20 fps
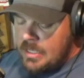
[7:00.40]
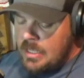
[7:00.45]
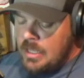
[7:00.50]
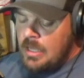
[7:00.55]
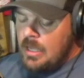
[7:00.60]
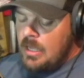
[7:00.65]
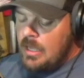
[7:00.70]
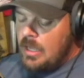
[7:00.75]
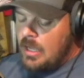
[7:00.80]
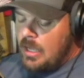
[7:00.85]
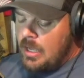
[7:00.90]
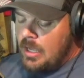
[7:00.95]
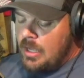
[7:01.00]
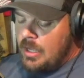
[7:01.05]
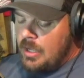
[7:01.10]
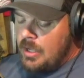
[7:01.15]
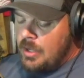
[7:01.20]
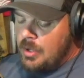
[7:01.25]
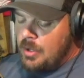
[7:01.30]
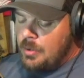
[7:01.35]

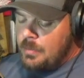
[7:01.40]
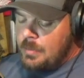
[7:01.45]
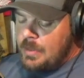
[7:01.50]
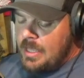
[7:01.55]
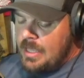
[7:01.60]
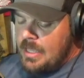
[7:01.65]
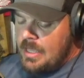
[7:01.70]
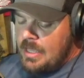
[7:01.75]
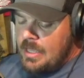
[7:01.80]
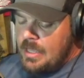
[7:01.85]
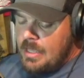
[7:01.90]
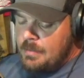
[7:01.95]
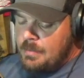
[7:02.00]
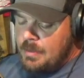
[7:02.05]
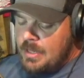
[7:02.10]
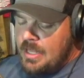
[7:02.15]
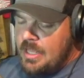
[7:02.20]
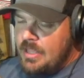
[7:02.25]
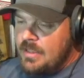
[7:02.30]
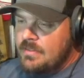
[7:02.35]
He
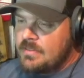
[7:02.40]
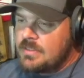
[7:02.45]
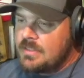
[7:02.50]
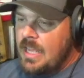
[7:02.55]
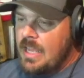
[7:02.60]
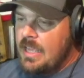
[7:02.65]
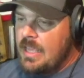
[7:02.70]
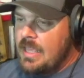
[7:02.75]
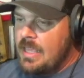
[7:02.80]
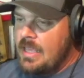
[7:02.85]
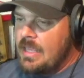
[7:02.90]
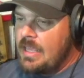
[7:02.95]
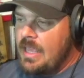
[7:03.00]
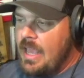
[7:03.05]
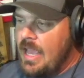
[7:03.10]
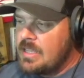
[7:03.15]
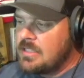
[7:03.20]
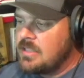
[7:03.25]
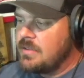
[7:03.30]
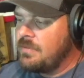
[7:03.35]
believes that he
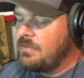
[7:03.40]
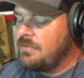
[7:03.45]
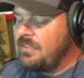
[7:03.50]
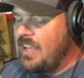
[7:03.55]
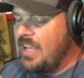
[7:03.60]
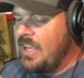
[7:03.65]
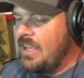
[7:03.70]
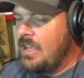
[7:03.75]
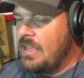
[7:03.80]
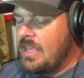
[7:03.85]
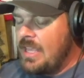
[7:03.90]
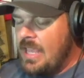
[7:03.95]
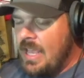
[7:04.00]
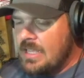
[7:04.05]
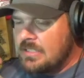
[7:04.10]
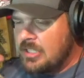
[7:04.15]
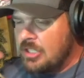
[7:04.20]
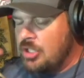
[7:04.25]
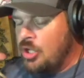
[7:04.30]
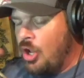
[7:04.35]
has
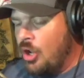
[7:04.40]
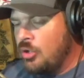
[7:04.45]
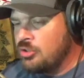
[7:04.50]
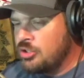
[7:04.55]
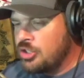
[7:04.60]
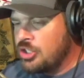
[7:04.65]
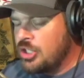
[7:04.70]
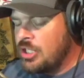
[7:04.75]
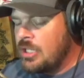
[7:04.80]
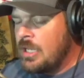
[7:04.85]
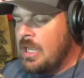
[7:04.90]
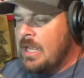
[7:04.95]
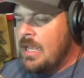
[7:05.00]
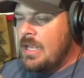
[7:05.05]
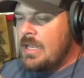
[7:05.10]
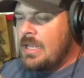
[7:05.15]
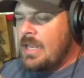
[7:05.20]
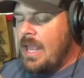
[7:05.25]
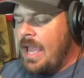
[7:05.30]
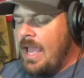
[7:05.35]
a notion
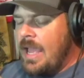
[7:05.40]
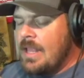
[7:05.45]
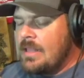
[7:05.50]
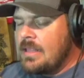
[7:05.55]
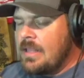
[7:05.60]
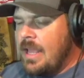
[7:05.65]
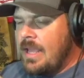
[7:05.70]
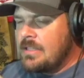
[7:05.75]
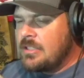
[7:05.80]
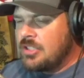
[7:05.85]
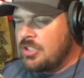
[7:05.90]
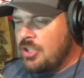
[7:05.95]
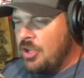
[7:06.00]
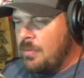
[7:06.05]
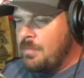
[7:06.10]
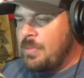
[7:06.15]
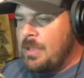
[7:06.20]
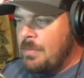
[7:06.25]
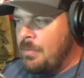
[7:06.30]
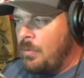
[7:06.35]
that
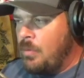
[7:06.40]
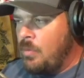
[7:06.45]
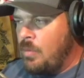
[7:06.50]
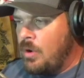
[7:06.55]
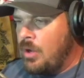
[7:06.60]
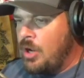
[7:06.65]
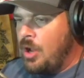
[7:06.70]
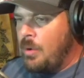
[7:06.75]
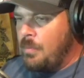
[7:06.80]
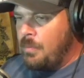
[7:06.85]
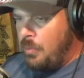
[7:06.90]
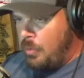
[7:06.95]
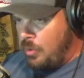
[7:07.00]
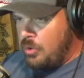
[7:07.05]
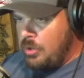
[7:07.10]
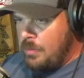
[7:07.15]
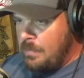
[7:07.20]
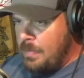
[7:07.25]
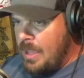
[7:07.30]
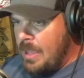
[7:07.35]
some people want to
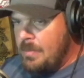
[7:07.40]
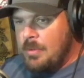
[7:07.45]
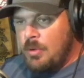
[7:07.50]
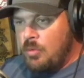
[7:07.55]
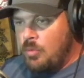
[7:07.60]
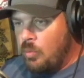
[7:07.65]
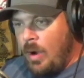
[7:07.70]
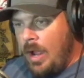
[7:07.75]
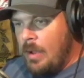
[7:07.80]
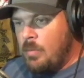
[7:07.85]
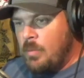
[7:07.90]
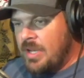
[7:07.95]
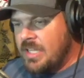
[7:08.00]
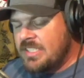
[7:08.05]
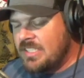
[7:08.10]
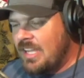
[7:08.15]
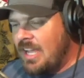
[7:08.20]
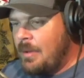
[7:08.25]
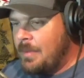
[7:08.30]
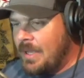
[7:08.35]
abort the baby right when
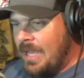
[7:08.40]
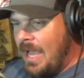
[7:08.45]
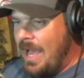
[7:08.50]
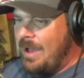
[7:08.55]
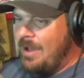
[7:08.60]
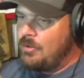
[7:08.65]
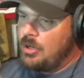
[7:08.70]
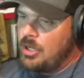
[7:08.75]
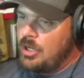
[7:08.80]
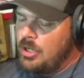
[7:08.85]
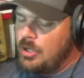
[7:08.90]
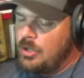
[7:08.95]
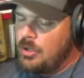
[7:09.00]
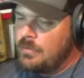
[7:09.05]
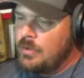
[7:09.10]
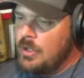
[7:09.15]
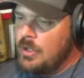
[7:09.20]
it's coming out of